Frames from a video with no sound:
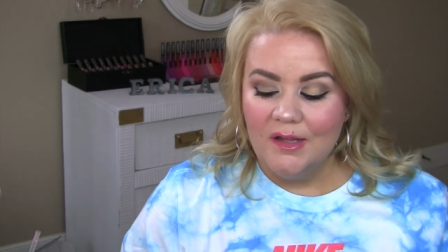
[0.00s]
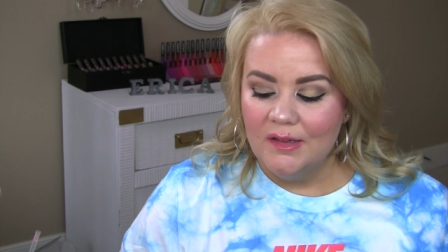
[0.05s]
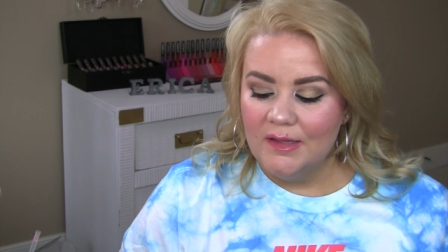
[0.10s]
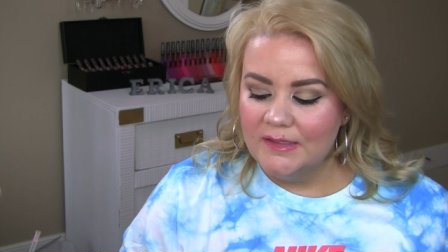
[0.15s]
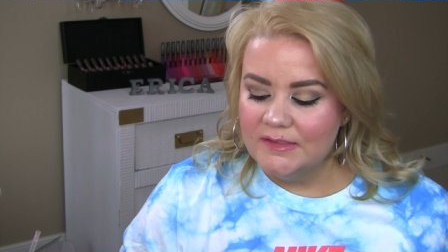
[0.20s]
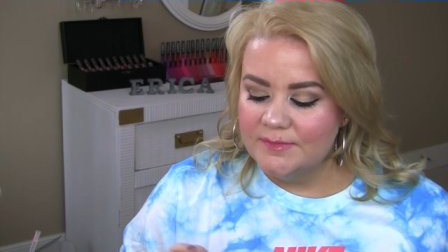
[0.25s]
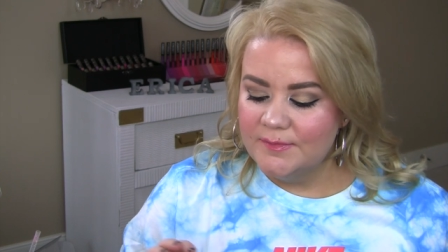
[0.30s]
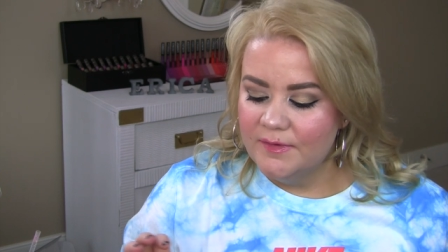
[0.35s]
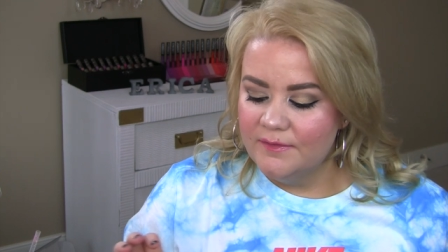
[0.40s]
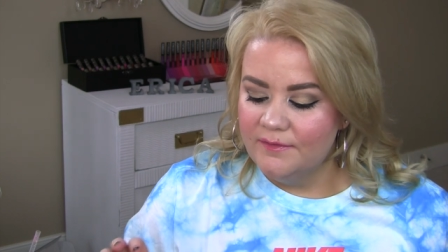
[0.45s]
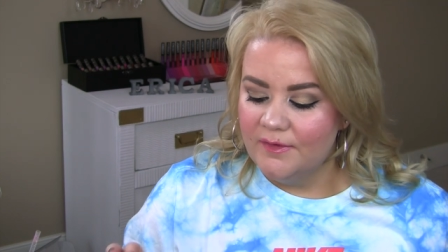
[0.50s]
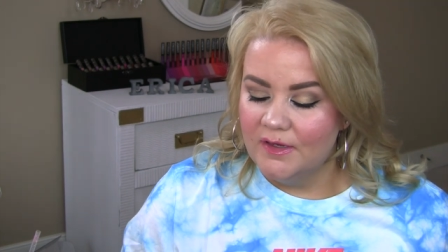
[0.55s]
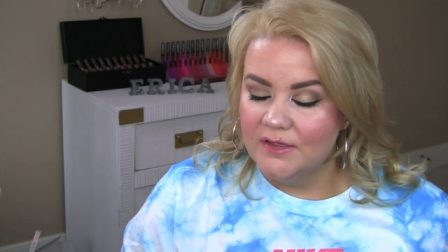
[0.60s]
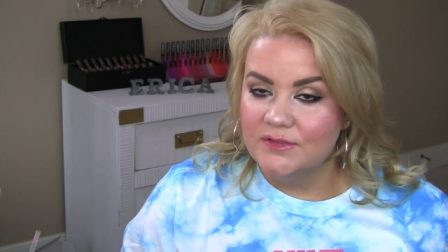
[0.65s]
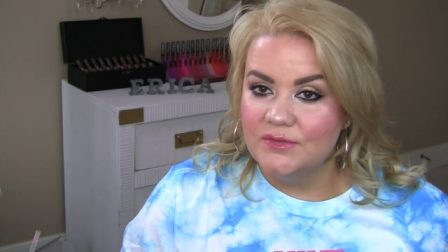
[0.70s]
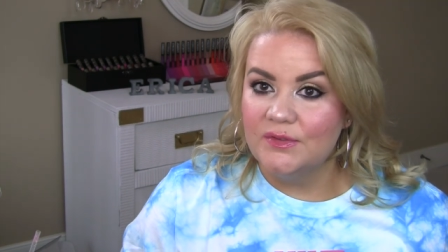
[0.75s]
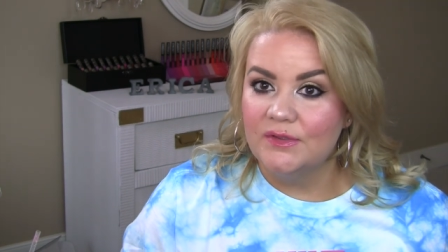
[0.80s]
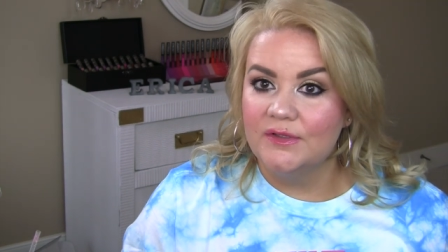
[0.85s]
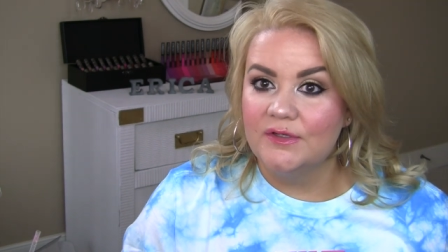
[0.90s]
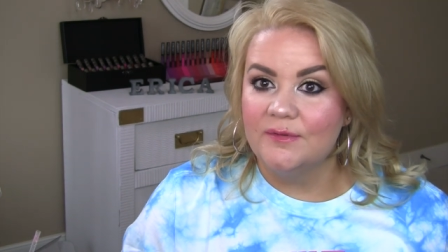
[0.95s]
Let's move on
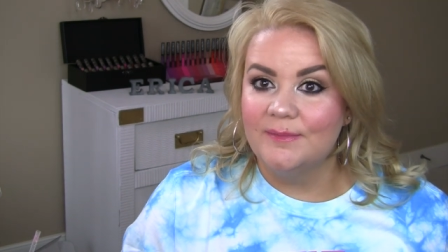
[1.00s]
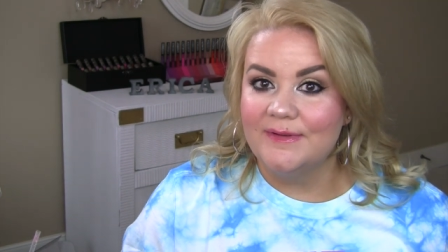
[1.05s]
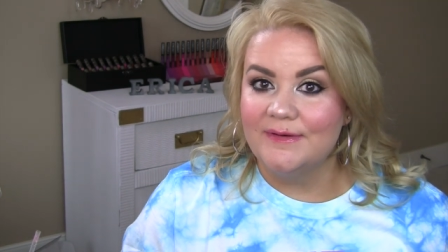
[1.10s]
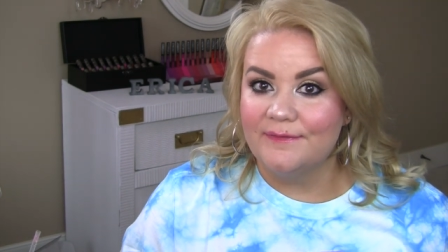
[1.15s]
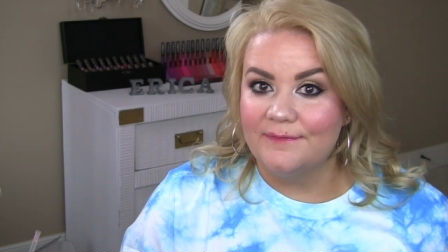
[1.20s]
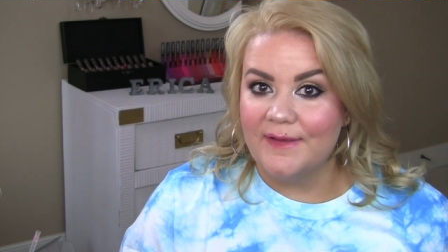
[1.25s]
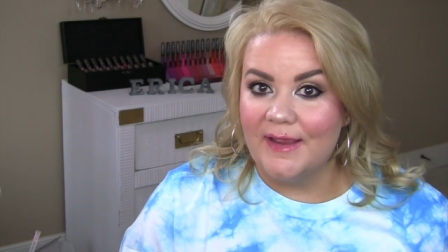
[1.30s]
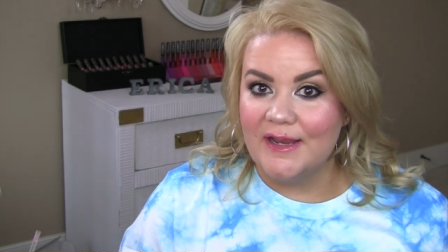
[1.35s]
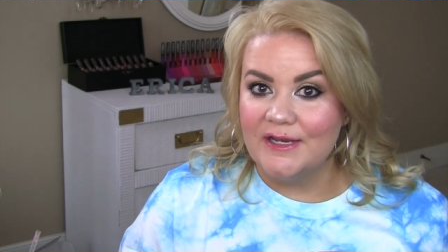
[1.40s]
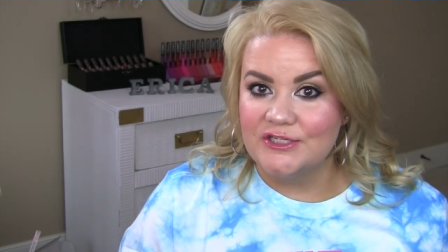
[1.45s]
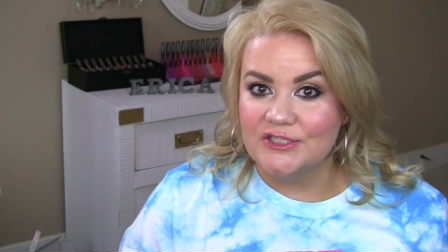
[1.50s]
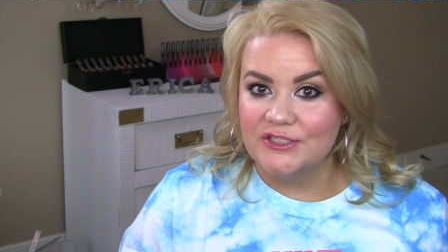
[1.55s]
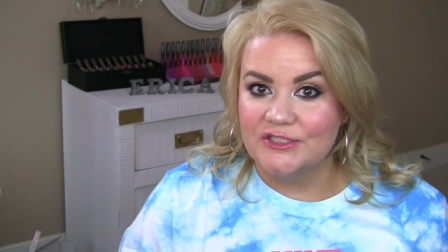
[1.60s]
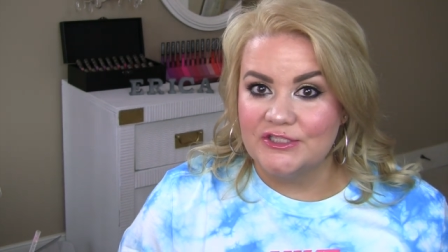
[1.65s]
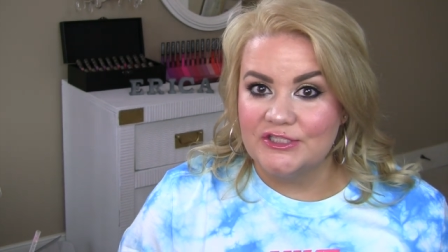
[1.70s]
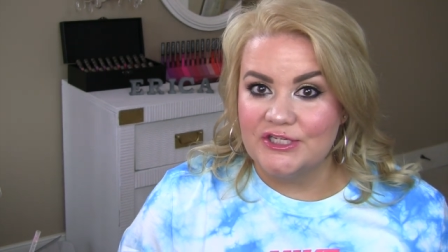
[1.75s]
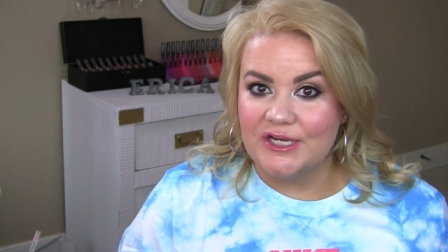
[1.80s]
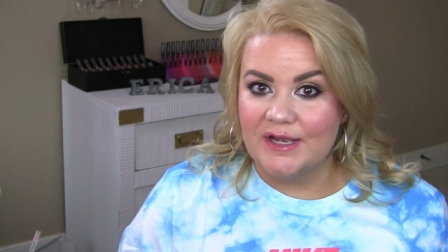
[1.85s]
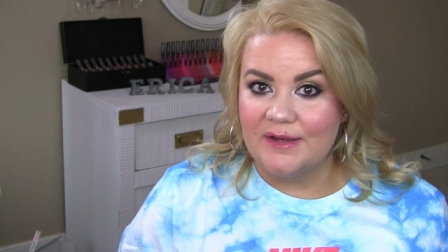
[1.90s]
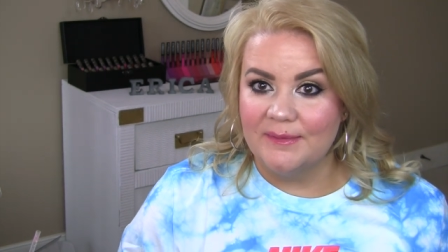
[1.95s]
to a little bit of
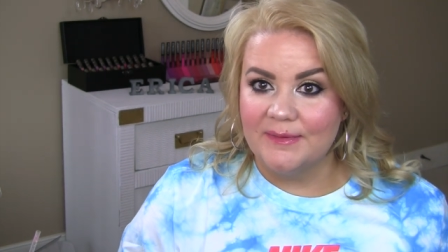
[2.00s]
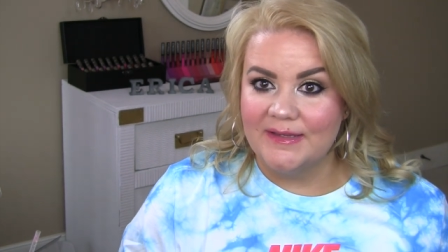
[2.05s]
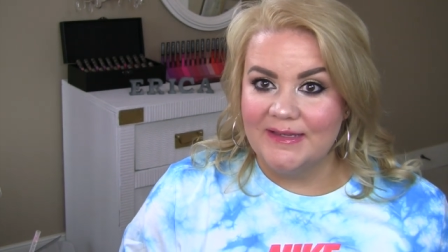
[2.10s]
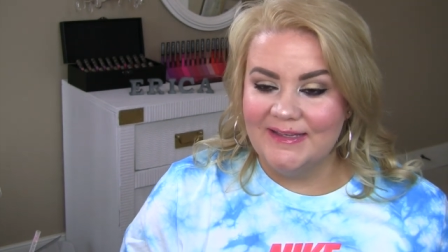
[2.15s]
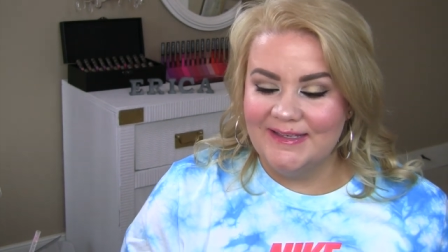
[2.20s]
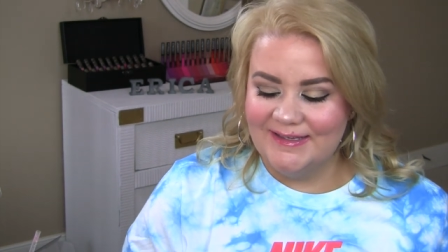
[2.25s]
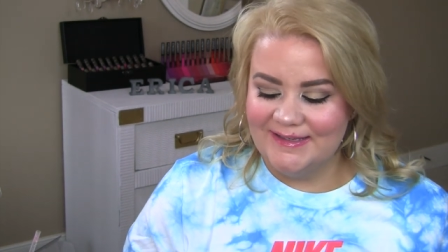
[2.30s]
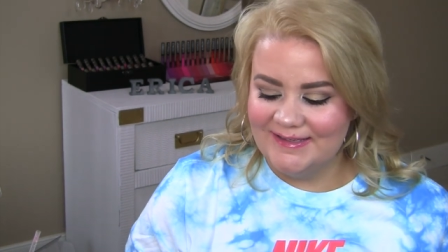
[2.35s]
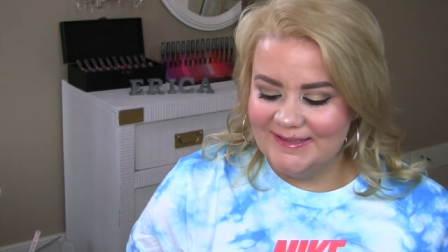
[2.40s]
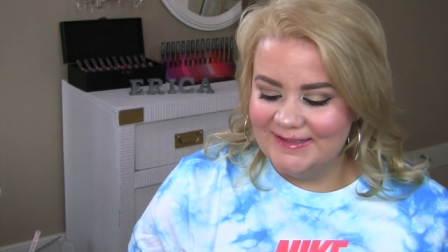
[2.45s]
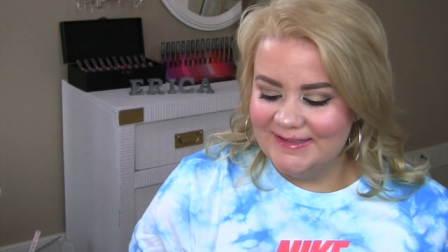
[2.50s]
fashion, shall we?